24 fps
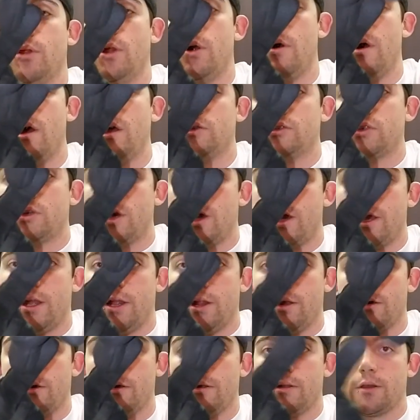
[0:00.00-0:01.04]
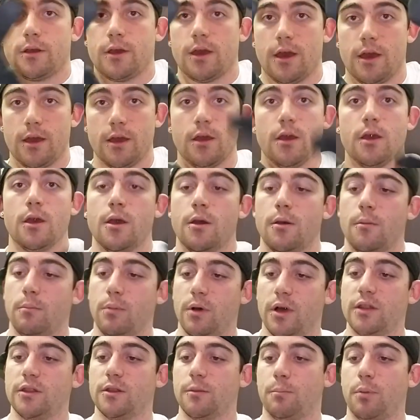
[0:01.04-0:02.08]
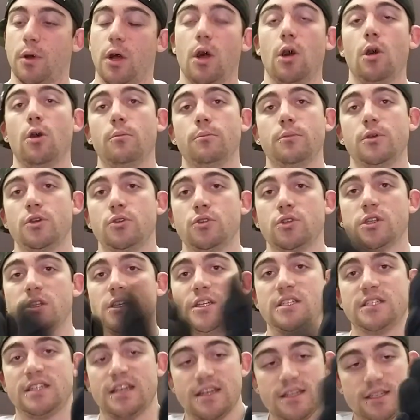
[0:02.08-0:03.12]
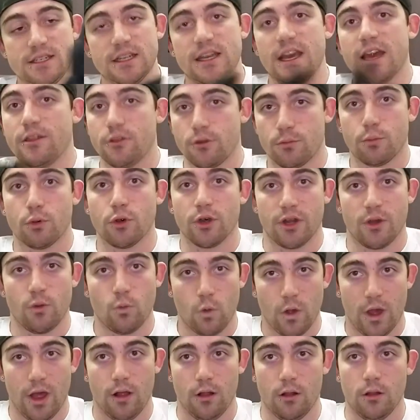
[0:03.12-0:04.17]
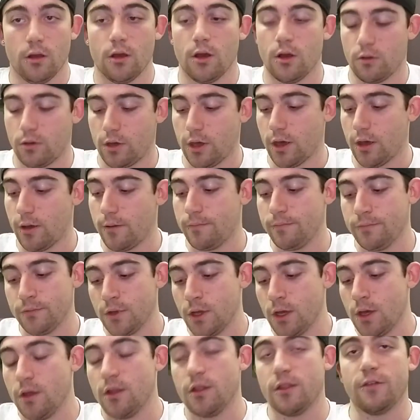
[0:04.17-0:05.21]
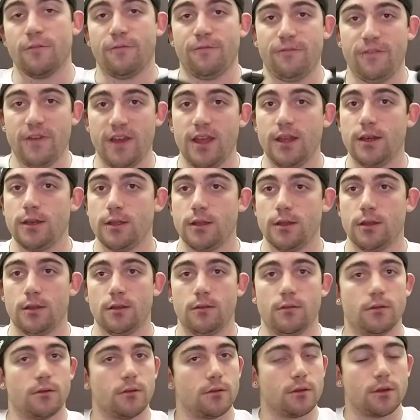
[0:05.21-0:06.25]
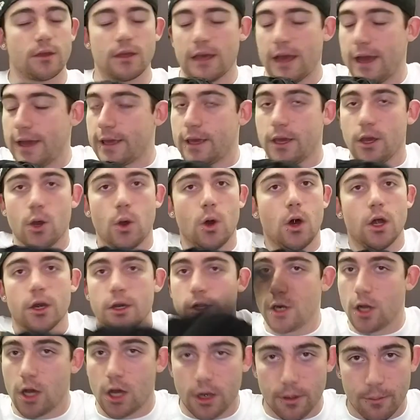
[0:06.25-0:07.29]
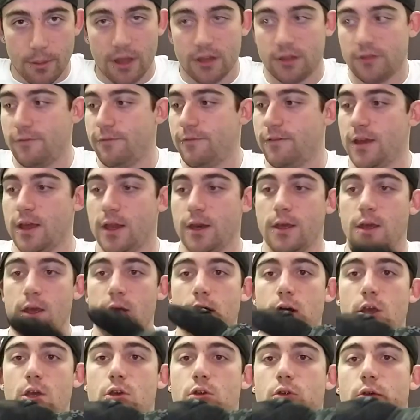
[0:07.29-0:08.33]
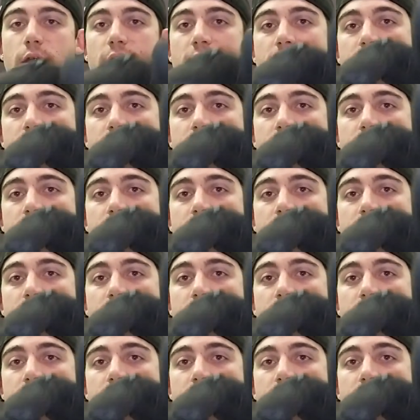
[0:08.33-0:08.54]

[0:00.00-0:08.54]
blowouts right here, okay? But the palm usually stays together pretty well, okay? The fit, I can go on and on about the fit. You